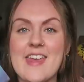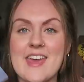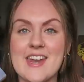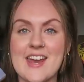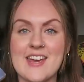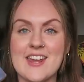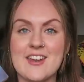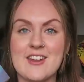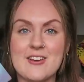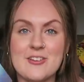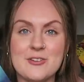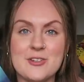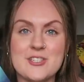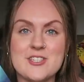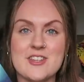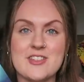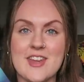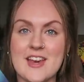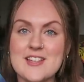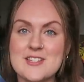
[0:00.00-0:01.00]
and then I can
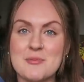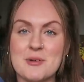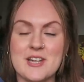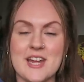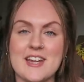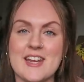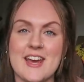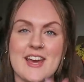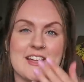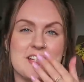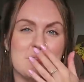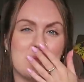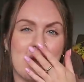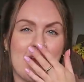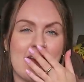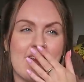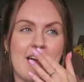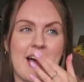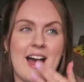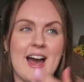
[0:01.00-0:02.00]
include this one in it as
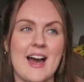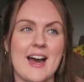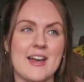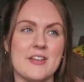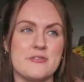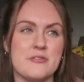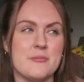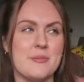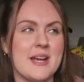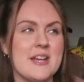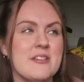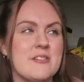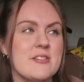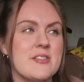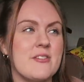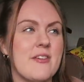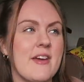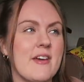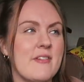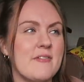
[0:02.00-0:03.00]
well as Reminders
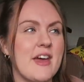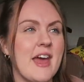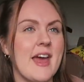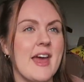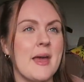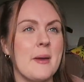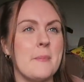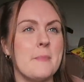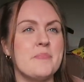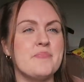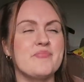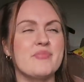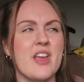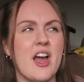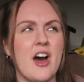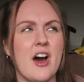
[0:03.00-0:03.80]
of Him,